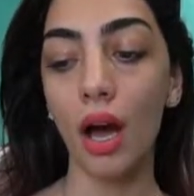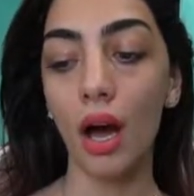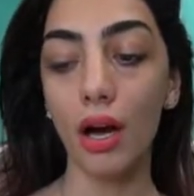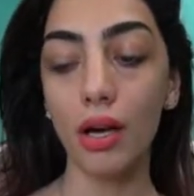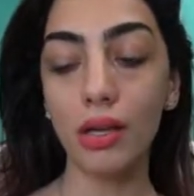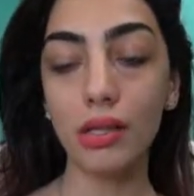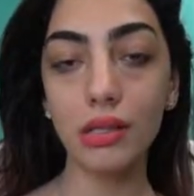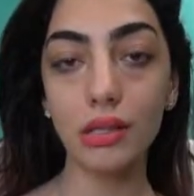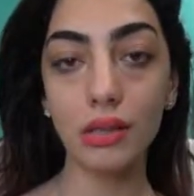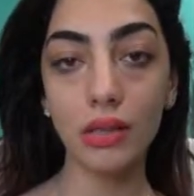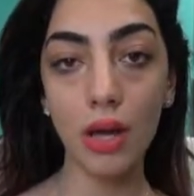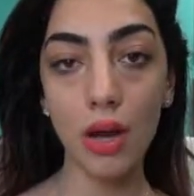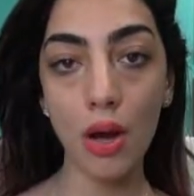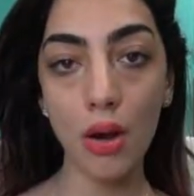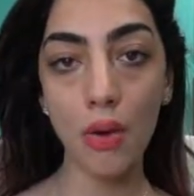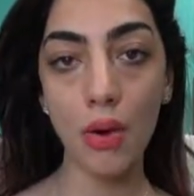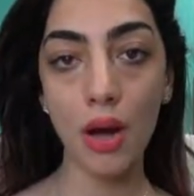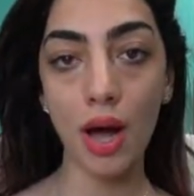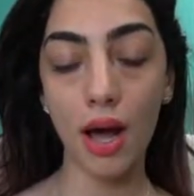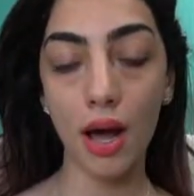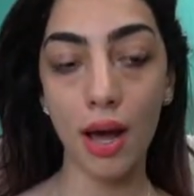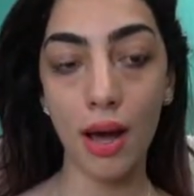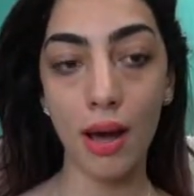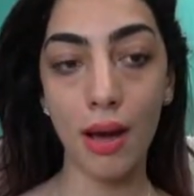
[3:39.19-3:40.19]
Also,
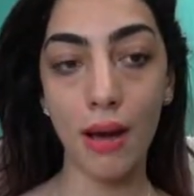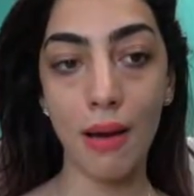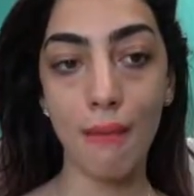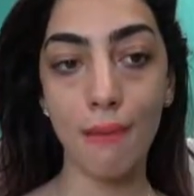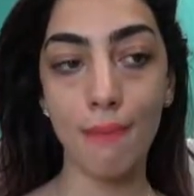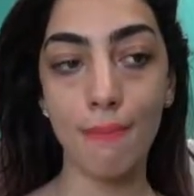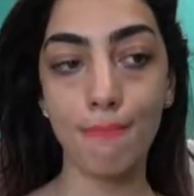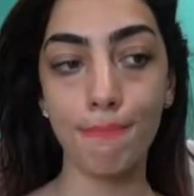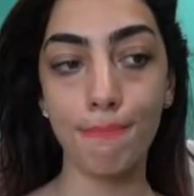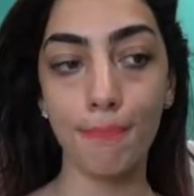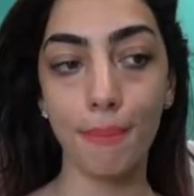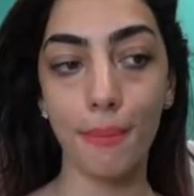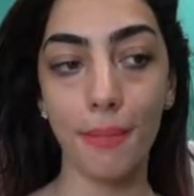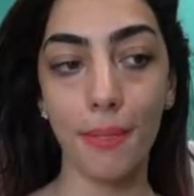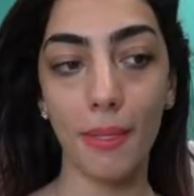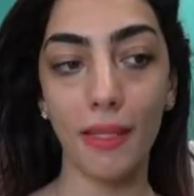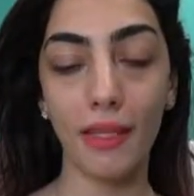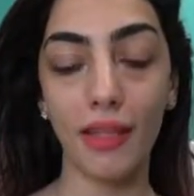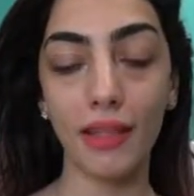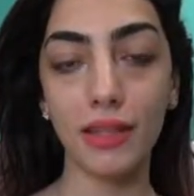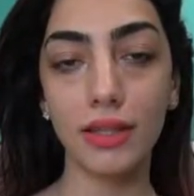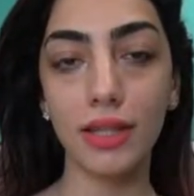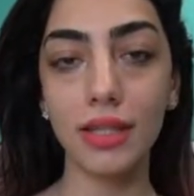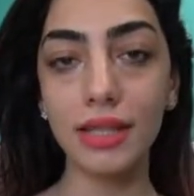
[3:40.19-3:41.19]
um,
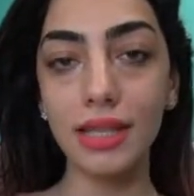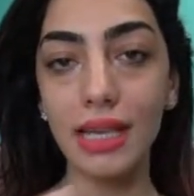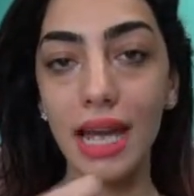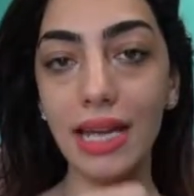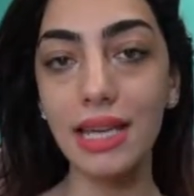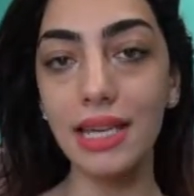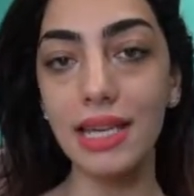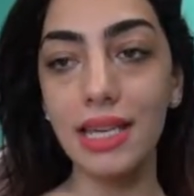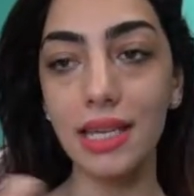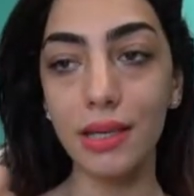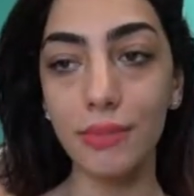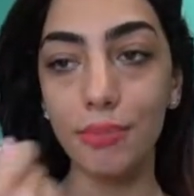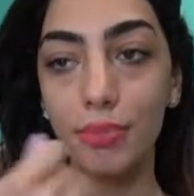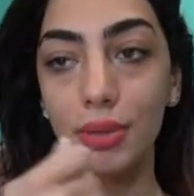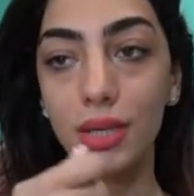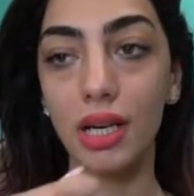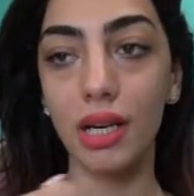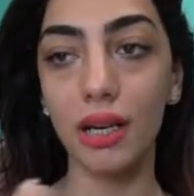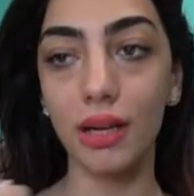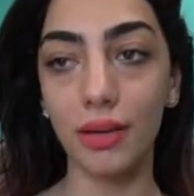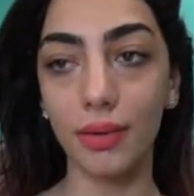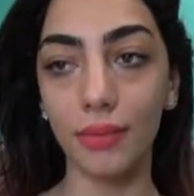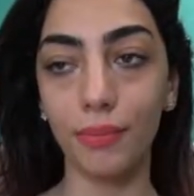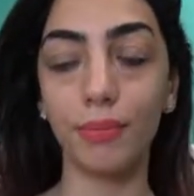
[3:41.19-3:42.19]
since I keep
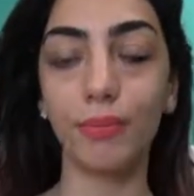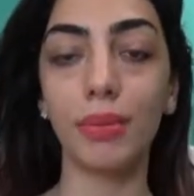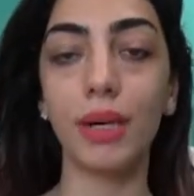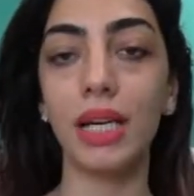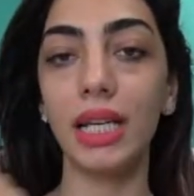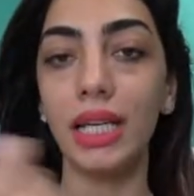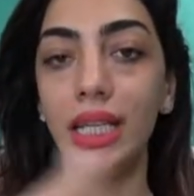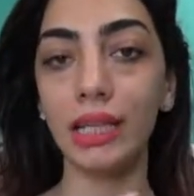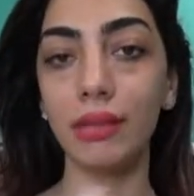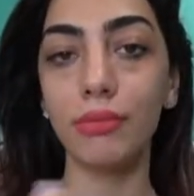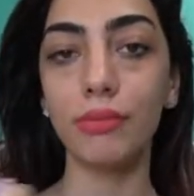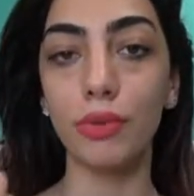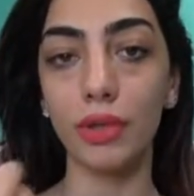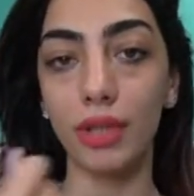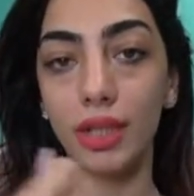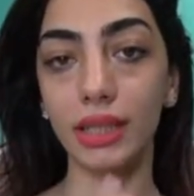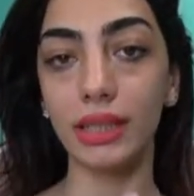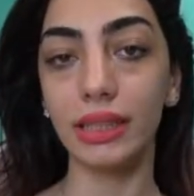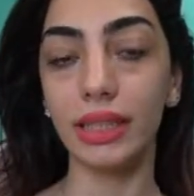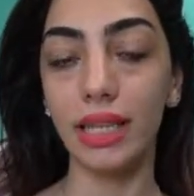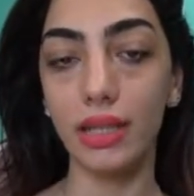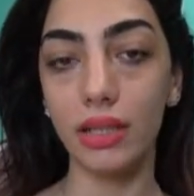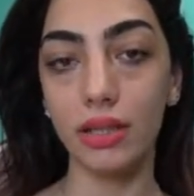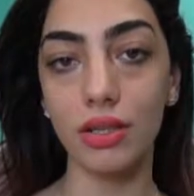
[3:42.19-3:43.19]
uh, putting more
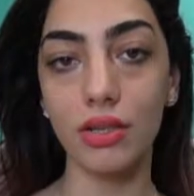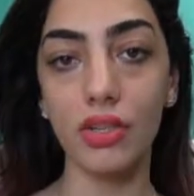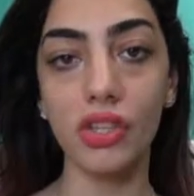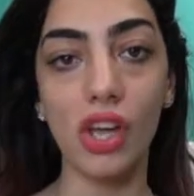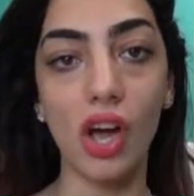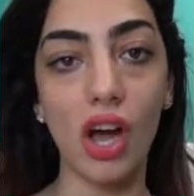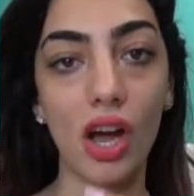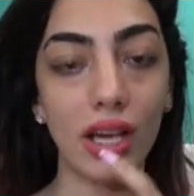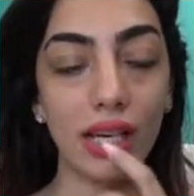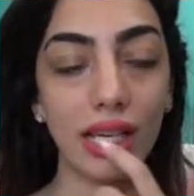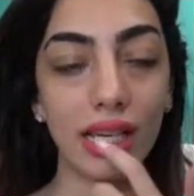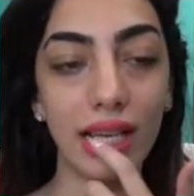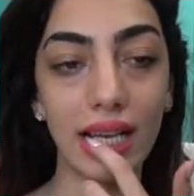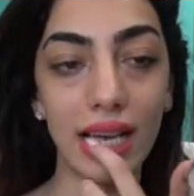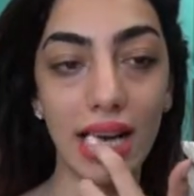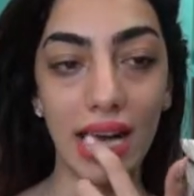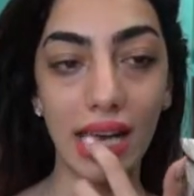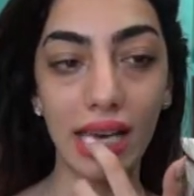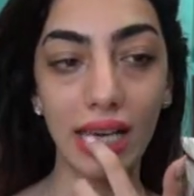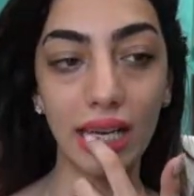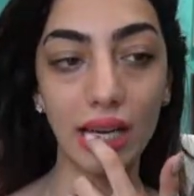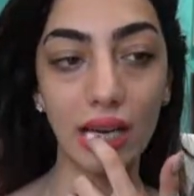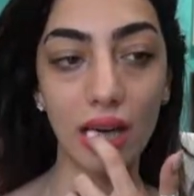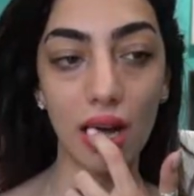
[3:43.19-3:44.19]
layers on, it
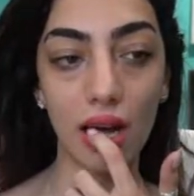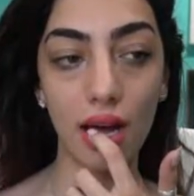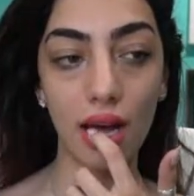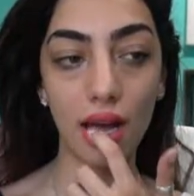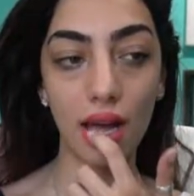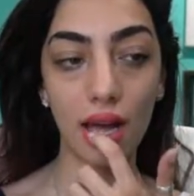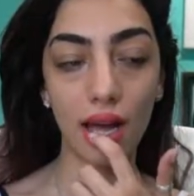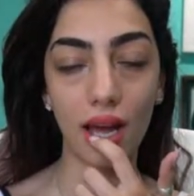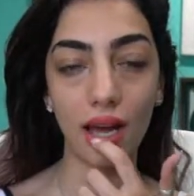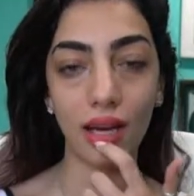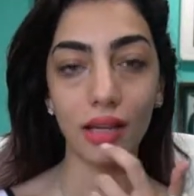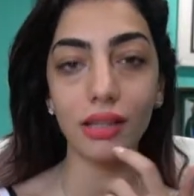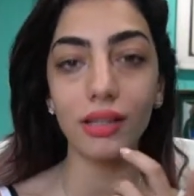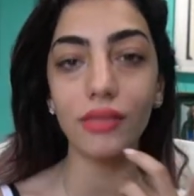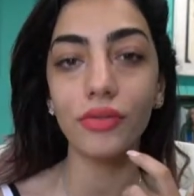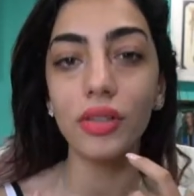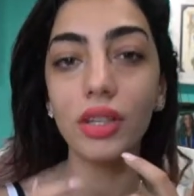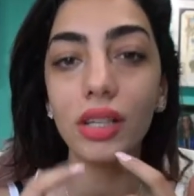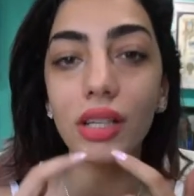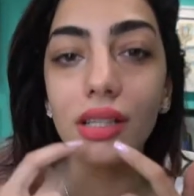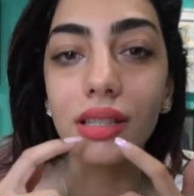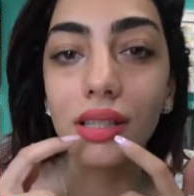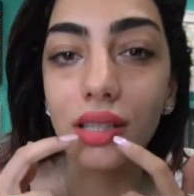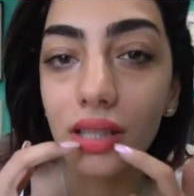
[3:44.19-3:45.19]
kind of got, I don't know if
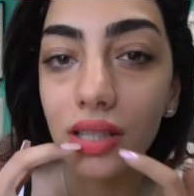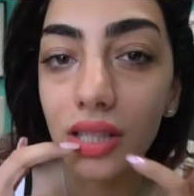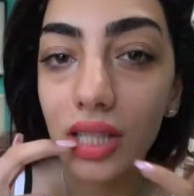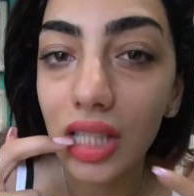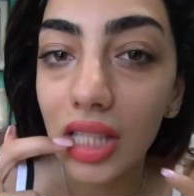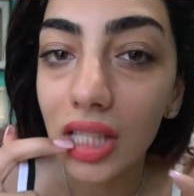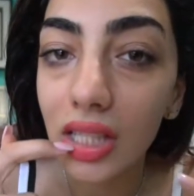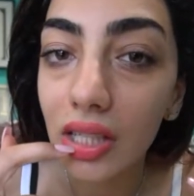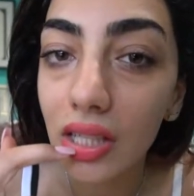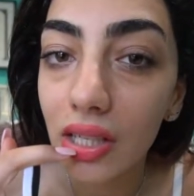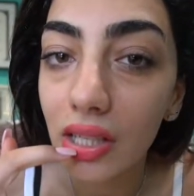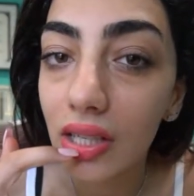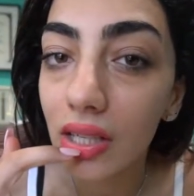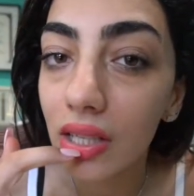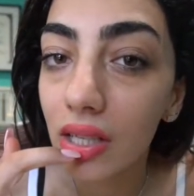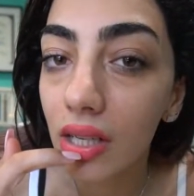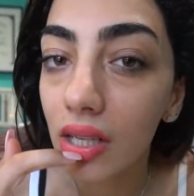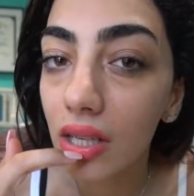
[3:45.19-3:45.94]
you guys can see,